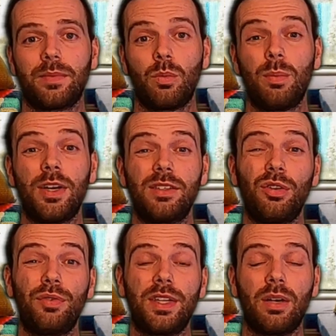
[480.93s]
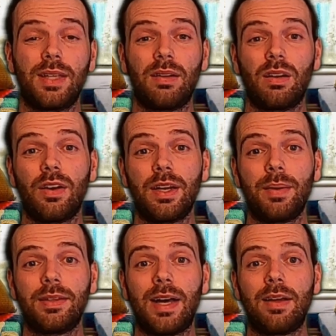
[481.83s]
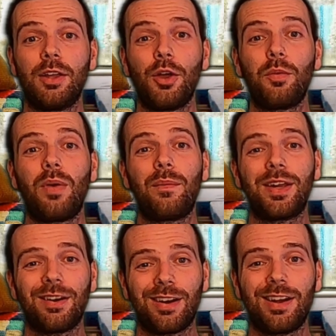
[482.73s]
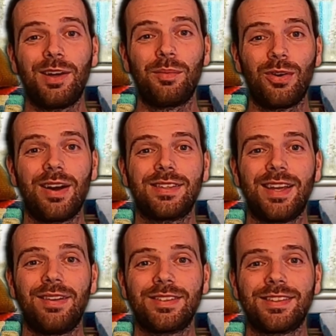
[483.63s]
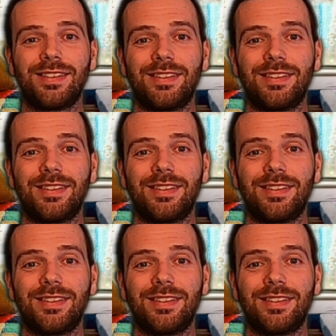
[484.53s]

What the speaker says: We might do a video down the line about that when we learn a little more ourselves.